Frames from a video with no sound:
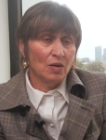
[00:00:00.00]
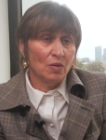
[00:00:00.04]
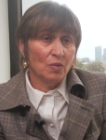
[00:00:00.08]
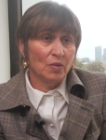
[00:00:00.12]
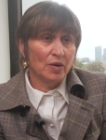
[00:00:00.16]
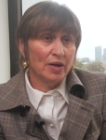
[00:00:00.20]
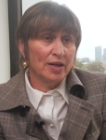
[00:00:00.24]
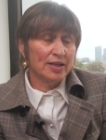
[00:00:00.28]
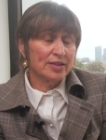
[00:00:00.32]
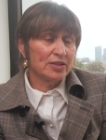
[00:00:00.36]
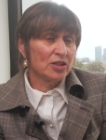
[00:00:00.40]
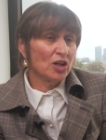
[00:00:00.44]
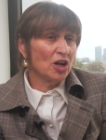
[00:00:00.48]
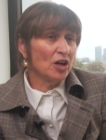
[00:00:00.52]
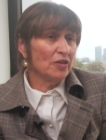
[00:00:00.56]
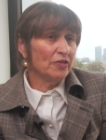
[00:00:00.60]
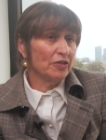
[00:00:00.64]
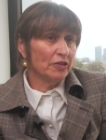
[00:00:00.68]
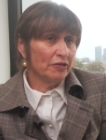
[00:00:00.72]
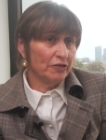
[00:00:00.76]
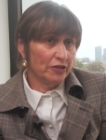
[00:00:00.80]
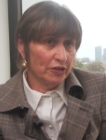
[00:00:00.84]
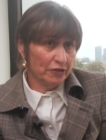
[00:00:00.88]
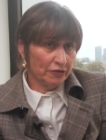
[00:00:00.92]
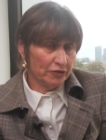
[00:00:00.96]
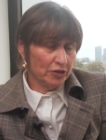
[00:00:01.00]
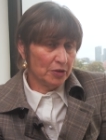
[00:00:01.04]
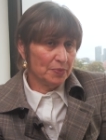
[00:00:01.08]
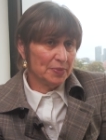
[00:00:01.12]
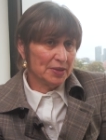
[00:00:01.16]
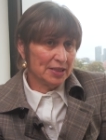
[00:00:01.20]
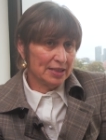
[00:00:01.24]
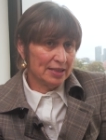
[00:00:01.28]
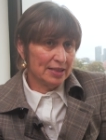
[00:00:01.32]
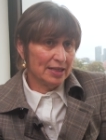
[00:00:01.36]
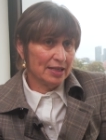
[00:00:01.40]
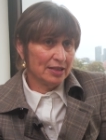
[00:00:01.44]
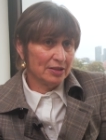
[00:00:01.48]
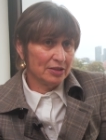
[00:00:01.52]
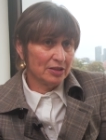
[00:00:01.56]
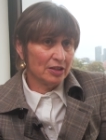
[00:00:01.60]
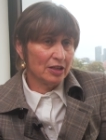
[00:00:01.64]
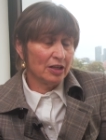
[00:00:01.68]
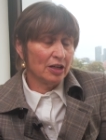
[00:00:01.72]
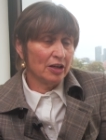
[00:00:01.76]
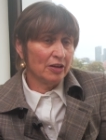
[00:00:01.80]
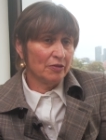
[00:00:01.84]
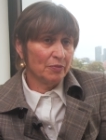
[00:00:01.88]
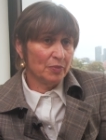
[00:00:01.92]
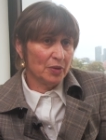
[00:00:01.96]
whereas over 50%
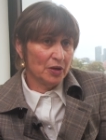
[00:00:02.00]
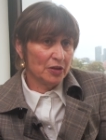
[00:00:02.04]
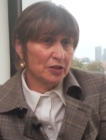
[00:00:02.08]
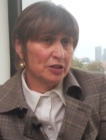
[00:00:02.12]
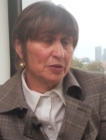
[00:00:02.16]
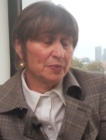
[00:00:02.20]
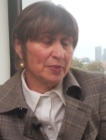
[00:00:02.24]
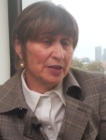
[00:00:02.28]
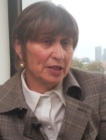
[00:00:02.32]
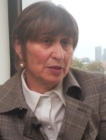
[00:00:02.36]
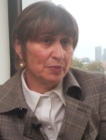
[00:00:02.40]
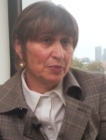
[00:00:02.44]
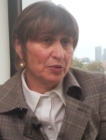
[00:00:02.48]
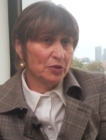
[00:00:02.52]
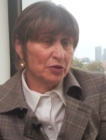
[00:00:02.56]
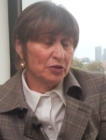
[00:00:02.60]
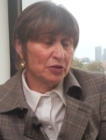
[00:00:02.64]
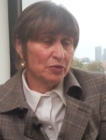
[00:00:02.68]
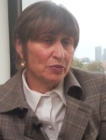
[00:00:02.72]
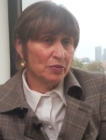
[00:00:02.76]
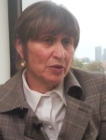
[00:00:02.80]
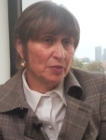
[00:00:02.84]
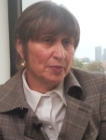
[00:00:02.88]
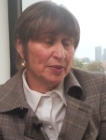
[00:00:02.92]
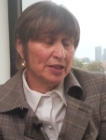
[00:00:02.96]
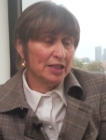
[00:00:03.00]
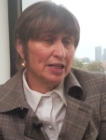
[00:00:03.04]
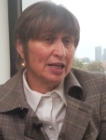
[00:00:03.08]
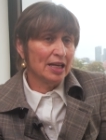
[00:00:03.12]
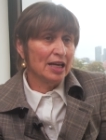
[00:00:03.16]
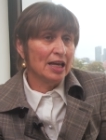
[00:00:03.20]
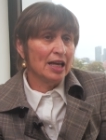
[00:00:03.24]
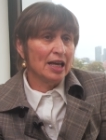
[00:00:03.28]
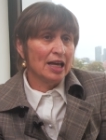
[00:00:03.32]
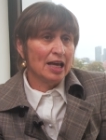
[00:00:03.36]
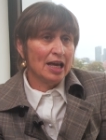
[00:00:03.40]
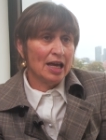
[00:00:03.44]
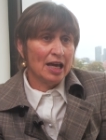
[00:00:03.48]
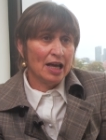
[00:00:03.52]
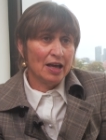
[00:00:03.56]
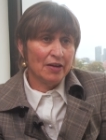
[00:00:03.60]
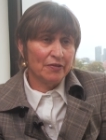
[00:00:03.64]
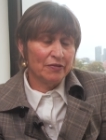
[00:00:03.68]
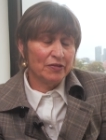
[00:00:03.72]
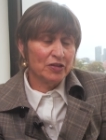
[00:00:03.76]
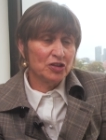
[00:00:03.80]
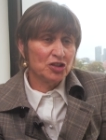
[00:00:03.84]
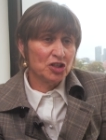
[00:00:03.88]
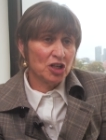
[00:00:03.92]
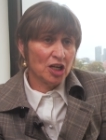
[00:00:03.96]
of postmenopausal women
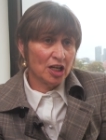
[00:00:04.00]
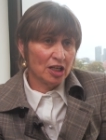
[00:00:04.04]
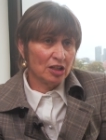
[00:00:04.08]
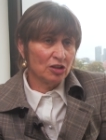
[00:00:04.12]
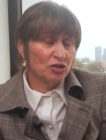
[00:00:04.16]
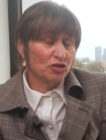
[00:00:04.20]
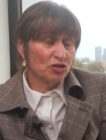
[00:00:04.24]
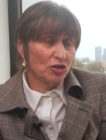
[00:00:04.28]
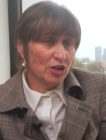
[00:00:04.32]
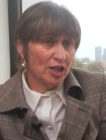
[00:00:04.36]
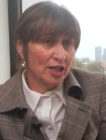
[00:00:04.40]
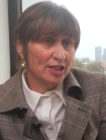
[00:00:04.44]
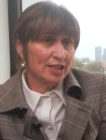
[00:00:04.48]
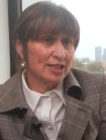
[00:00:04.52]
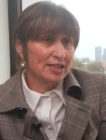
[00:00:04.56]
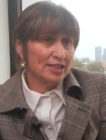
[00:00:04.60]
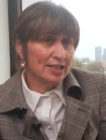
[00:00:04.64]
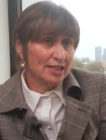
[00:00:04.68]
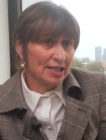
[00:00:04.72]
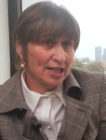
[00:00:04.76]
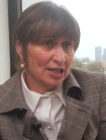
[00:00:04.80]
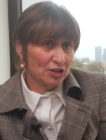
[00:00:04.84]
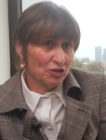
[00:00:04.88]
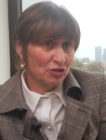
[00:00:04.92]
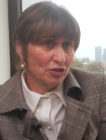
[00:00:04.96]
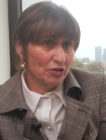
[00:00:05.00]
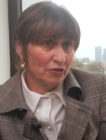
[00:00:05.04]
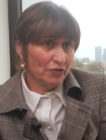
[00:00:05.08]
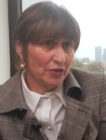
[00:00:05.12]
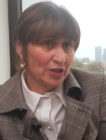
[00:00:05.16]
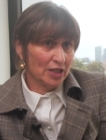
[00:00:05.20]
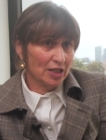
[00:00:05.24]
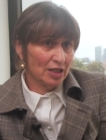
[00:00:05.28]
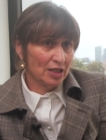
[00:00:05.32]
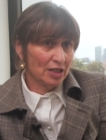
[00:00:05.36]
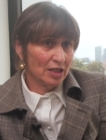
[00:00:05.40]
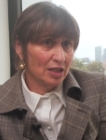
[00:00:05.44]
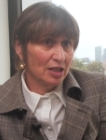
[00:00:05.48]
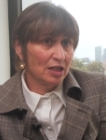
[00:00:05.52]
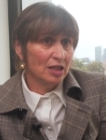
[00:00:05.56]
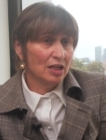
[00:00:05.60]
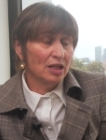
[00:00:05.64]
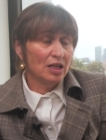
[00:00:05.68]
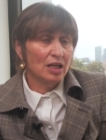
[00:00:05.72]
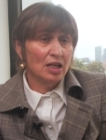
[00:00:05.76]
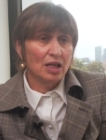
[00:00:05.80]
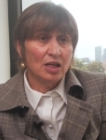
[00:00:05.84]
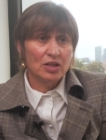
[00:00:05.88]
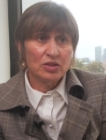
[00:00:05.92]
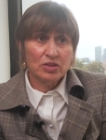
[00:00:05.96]
have vaginal dryness and atrophy.
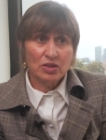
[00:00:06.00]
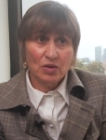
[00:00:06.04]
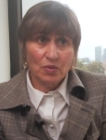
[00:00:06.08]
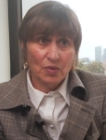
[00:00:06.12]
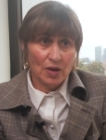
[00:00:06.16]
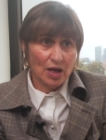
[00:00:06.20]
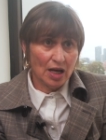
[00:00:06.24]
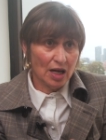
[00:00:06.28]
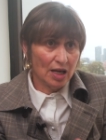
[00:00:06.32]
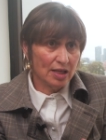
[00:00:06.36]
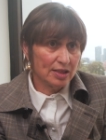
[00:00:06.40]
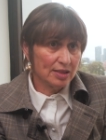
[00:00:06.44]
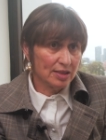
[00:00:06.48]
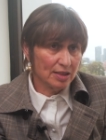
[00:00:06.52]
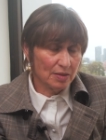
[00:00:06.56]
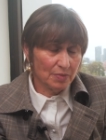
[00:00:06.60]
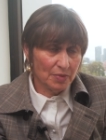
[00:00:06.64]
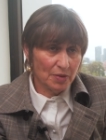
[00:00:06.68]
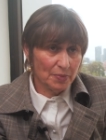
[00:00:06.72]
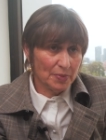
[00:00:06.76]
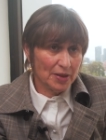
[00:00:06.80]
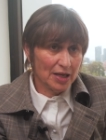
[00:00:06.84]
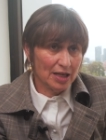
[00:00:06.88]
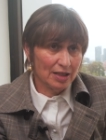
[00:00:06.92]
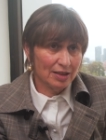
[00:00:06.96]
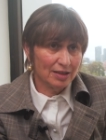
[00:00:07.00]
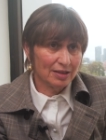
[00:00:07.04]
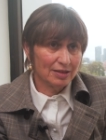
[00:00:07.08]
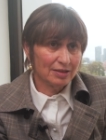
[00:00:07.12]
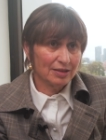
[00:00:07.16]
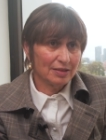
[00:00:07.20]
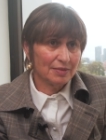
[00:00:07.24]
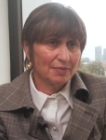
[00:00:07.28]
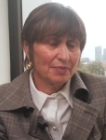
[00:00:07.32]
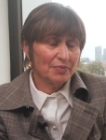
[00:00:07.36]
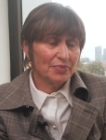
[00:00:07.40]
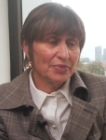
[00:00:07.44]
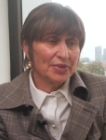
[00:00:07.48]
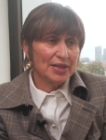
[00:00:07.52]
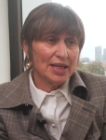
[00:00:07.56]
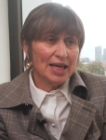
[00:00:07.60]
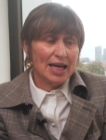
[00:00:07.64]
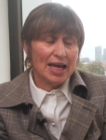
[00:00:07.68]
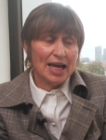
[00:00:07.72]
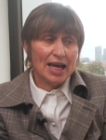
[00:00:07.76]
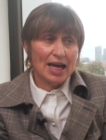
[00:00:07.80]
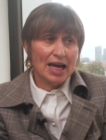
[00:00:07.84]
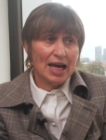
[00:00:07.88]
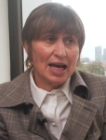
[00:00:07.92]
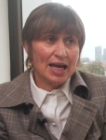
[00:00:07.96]
So ask them about it.
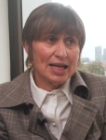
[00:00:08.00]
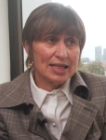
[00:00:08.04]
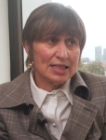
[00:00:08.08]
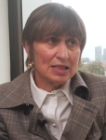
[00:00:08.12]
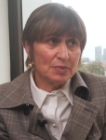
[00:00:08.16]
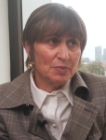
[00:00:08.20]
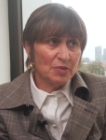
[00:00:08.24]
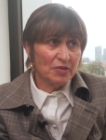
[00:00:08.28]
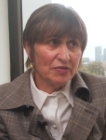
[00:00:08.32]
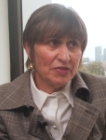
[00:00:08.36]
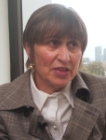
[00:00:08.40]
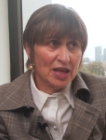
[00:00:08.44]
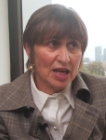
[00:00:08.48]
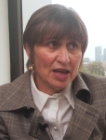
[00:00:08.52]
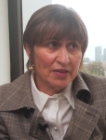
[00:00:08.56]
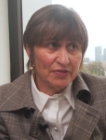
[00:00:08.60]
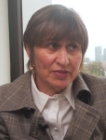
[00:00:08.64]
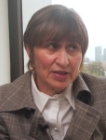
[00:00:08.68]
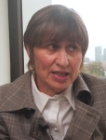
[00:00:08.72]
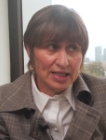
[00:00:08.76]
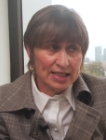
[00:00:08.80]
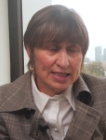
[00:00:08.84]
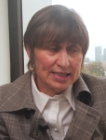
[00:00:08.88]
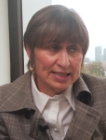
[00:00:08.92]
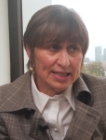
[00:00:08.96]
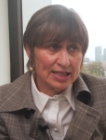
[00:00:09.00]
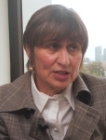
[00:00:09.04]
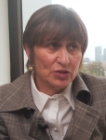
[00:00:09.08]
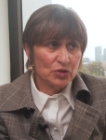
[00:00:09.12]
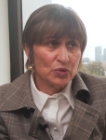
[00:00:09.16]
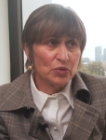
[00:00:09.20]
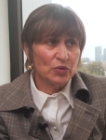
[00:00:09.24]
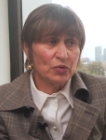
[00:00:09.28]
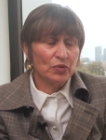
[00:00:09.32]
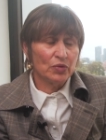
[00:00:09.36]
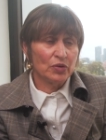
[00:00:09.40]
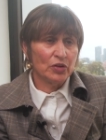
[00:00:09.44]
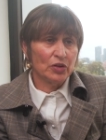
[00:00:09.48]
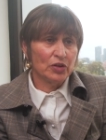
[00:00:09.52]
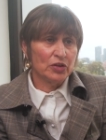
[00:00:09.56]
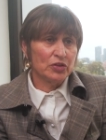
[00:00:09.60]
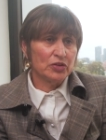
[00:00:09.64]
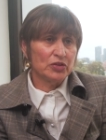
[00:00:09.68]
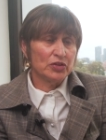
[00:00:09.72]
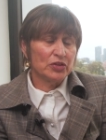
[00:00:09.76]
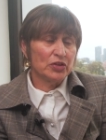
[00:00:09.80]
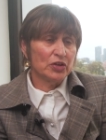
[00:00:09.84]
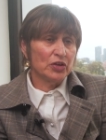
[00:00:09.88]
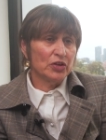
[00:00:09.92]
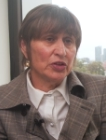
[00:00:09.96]
Ask them if they have any sexual
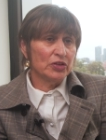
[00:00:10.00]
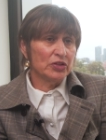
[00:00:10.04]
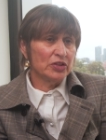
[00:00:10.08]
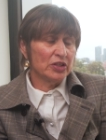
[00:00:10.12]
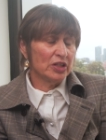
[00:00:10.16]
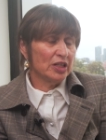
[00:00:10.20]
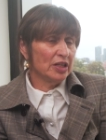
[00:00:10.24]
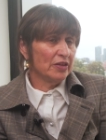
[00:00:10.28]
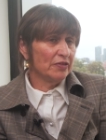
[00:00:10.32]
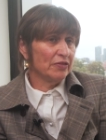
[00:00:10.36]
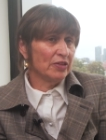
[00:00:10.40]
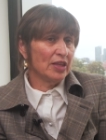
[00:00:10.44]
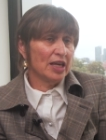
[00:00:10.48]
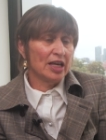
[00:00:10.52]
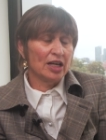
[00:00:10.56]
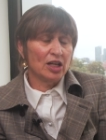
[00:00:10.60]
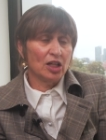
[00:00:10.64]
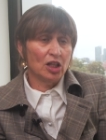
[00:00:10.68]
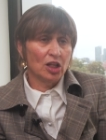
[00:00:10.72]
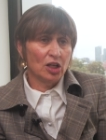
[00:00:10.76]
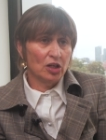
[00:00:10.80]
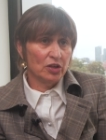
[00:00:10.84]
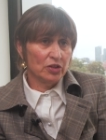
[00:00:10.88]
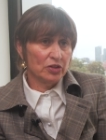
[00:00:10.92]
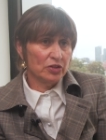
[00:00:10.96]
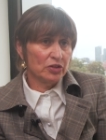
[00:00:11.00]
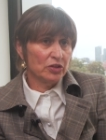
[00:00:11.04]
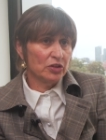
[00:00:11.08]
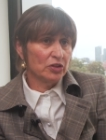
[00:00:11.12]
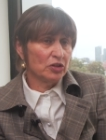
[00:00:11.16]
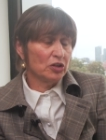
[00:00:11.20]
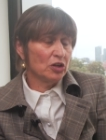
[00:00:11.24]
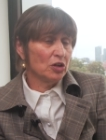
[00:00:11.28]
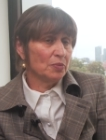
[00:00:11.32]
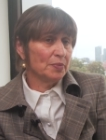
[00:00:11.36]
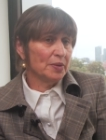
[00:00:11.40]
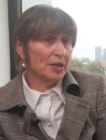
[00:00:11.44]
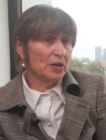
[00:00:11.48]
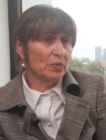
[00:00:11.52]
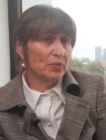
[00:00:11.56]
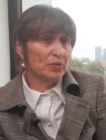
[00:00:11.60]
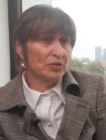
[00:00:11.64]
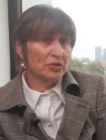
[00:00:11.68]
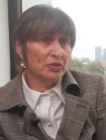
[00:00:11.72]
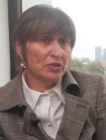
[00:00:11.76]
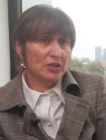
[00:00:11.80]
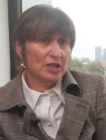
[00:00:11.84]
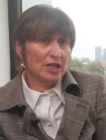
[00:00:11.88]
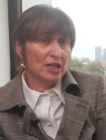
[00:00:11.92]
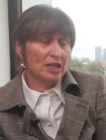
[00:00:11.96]
concerns, and if they close the topic
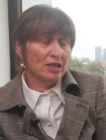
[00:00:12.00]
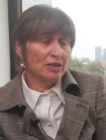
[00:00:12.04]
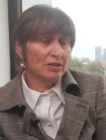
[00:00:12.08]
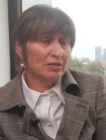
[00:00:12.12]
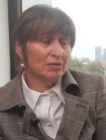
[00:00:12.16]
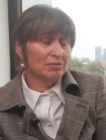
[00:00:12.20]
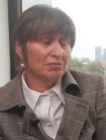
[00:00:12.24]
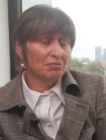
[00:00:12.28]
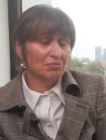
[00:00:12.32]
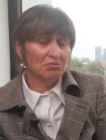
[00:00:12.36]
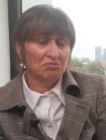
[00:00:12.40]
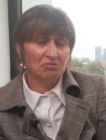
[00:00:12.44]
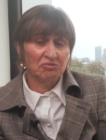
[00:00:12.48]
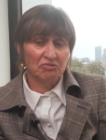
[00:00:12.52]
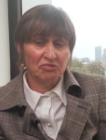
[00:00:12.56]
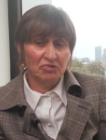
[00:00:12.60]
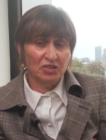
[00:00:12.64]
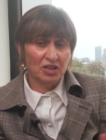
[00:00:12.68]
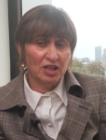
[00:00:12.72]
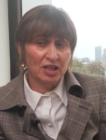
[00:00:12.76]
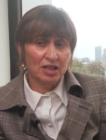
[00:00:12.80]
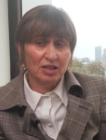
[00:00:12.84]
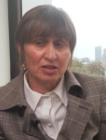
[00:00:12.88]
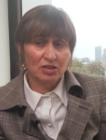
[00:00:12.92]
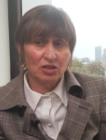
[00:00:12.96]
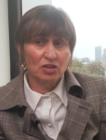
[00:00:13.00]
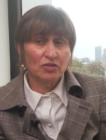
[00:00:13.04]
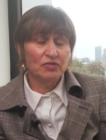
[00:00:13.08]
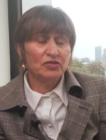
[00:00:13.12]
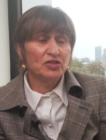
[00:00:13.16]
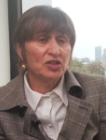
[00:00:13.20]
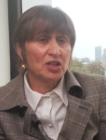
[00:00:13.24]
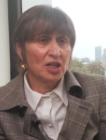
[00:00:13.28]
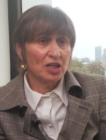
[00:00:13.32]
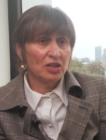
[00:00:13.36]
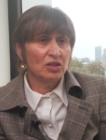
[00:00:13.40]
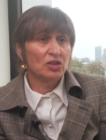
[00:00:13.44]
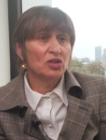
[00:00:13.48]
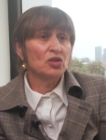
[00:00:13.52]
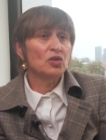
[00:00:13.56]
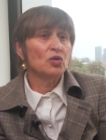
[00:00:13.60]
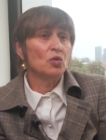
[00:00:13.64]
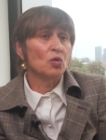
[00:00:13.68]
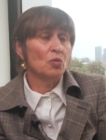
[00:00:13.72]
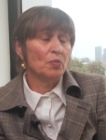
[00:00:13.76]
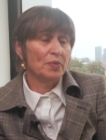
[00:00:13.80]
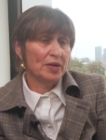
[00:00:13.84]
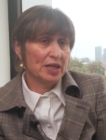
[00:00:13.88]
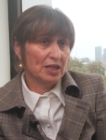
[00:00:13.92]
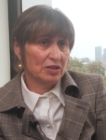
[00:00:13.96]
down, fine, you've done
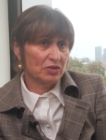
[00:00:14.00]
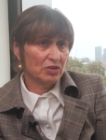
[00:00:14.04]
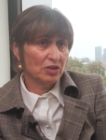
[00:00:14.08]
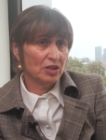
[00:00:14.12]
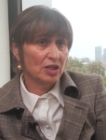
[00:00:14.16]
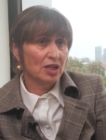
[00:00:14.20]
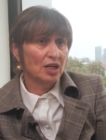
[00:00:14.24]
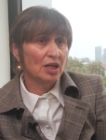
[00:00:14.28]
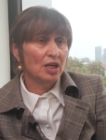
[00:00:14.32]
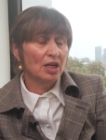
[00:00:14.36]
your bit.